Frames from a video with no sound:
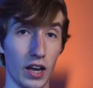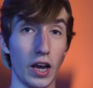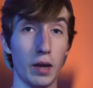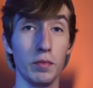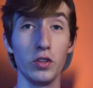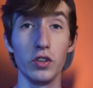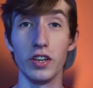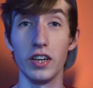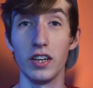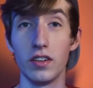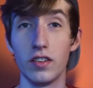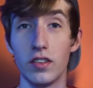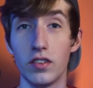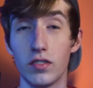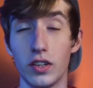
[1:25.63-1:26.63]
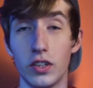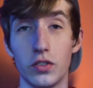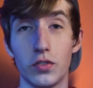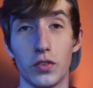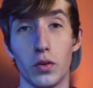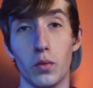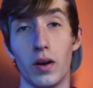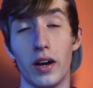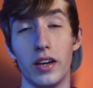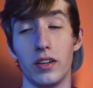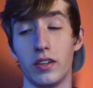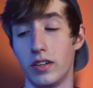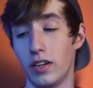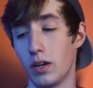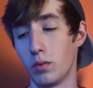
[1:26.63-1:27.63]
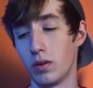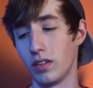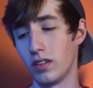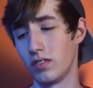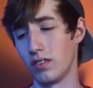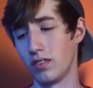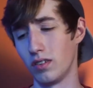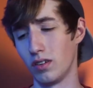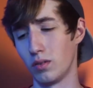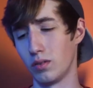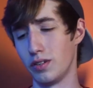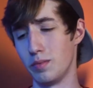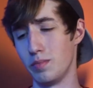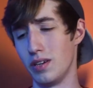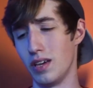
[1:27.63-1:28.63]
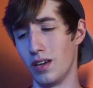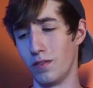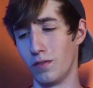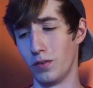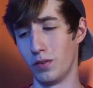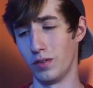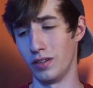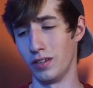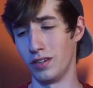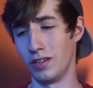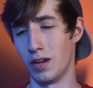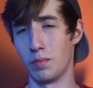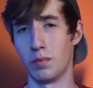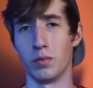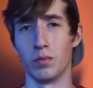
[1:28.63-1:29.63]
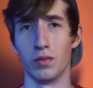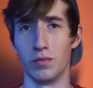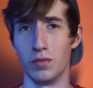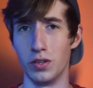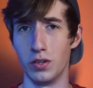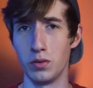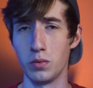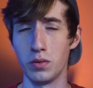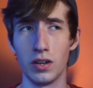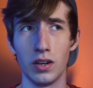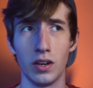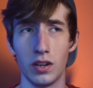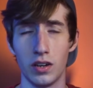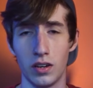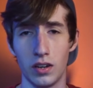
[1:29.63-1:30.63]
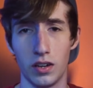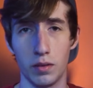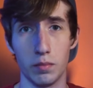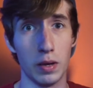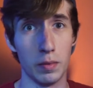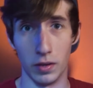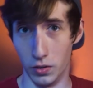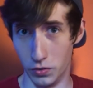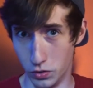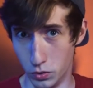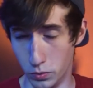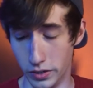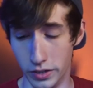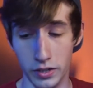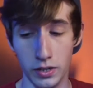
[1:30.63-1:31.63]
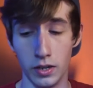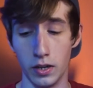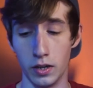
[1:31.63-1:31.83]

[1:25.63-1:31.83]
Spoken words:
I've been looking into this lens for a while, and now while this isn't going to be a full in-depth review, maybe I'll do one,